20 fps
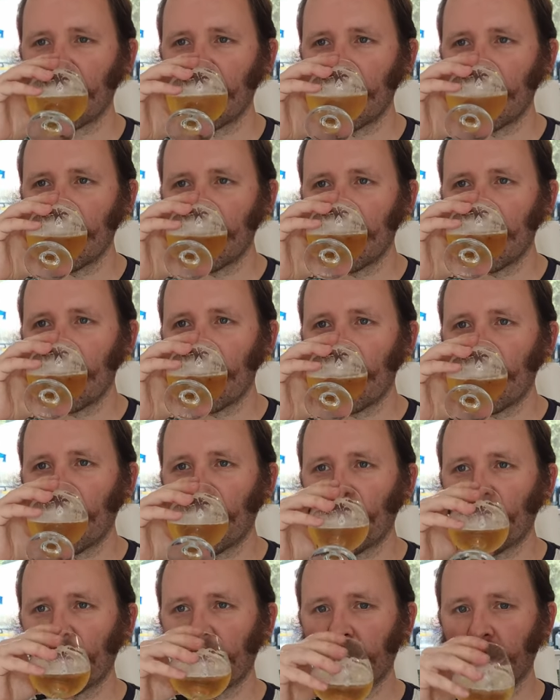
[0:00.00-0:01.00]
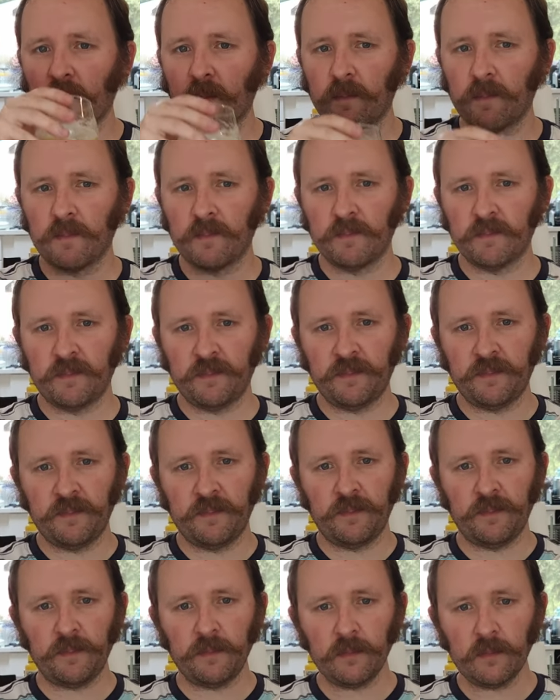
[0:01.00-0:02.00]

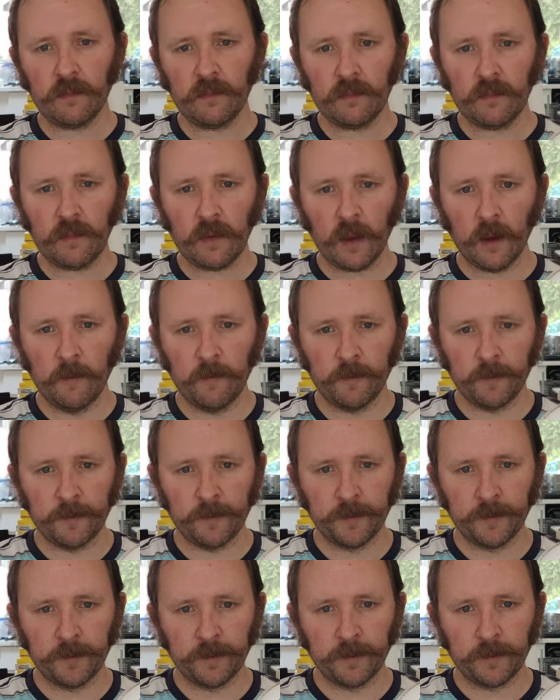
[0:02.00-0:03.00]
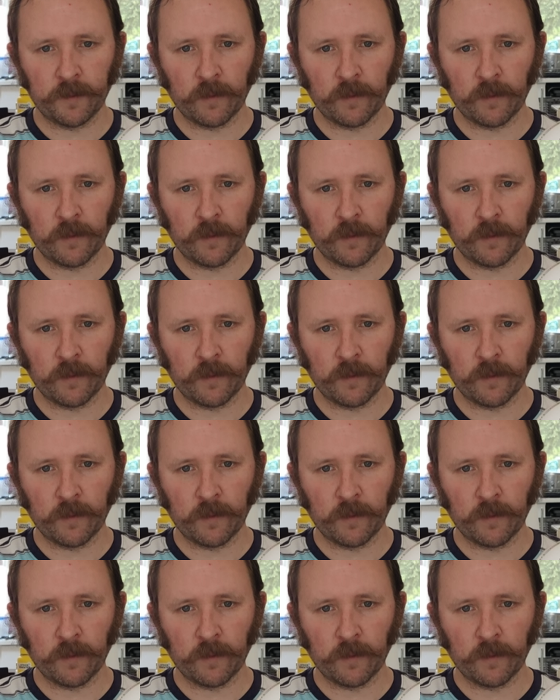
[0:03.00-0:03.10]
(silence)